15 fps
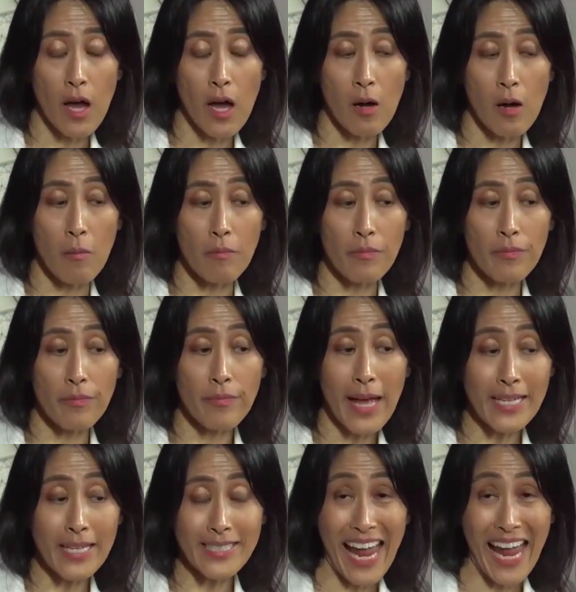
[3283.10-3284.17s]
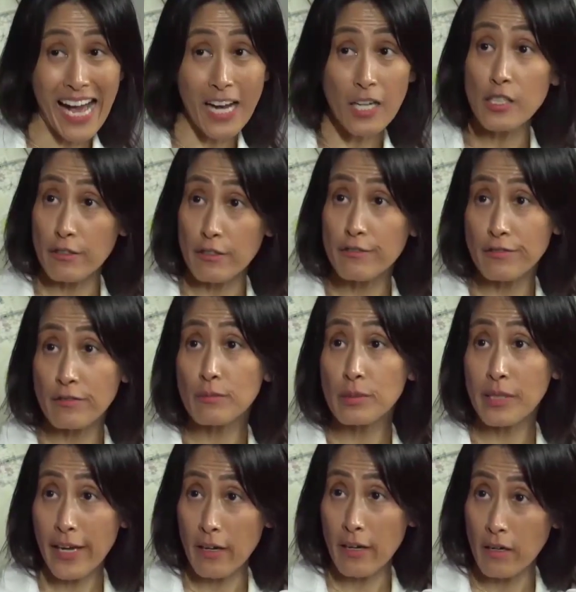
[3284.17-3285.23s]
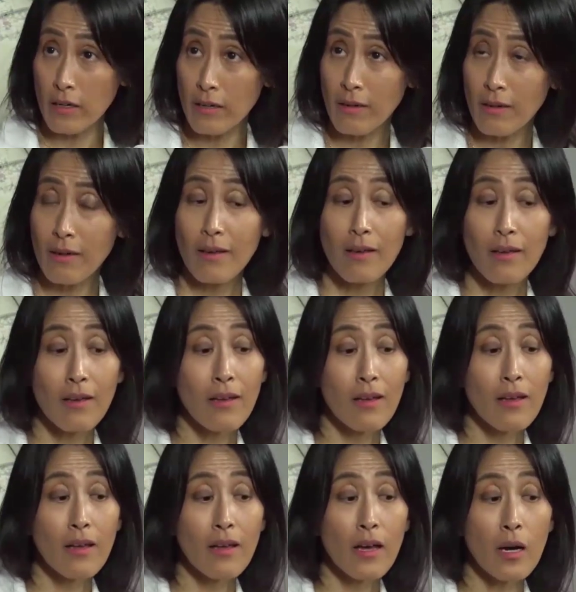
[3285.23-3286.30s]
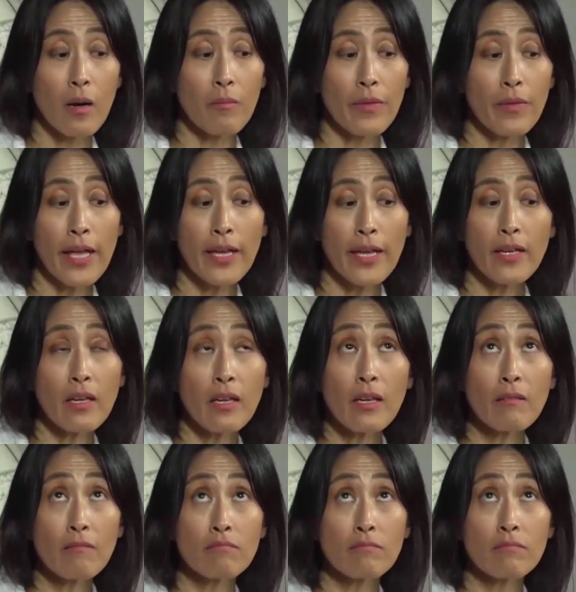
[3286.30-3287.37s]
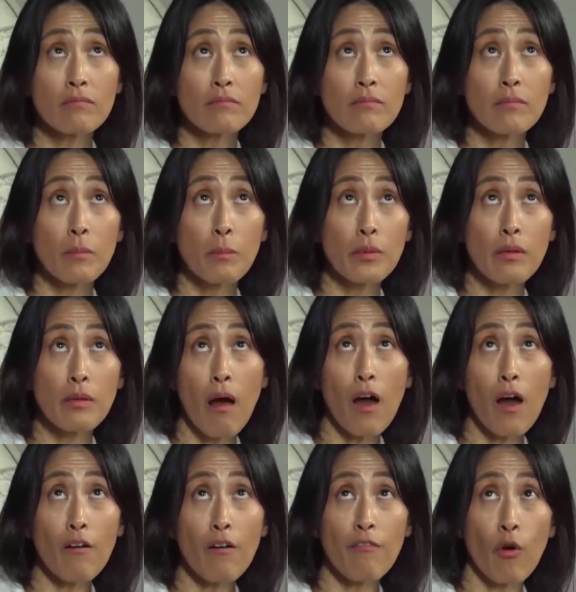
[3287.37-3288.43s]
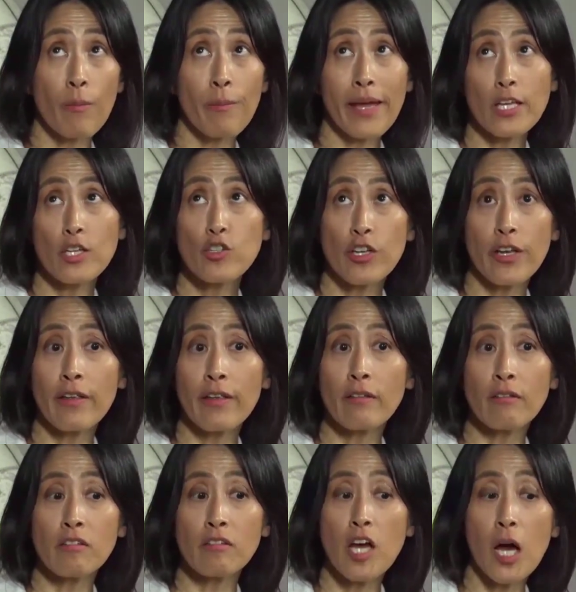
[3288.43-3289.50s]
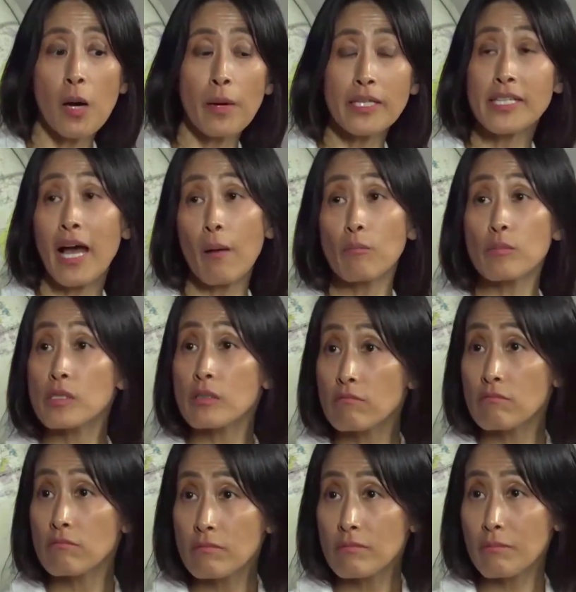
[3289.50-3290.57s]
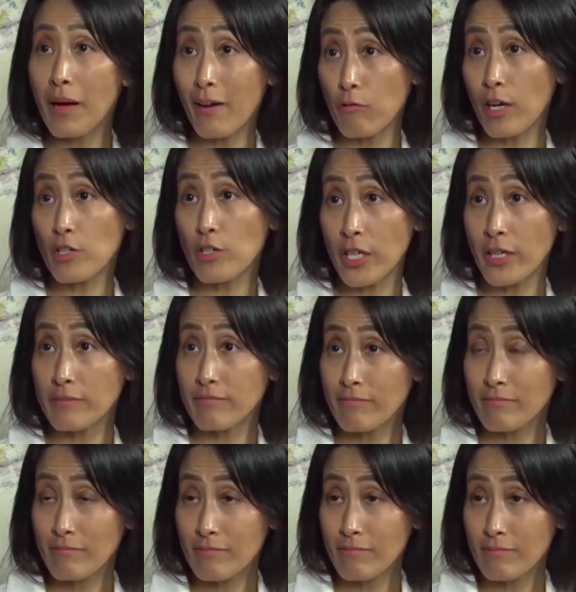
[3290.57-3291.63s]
um, as an active player. Um, any block formation um, attempt by Russia.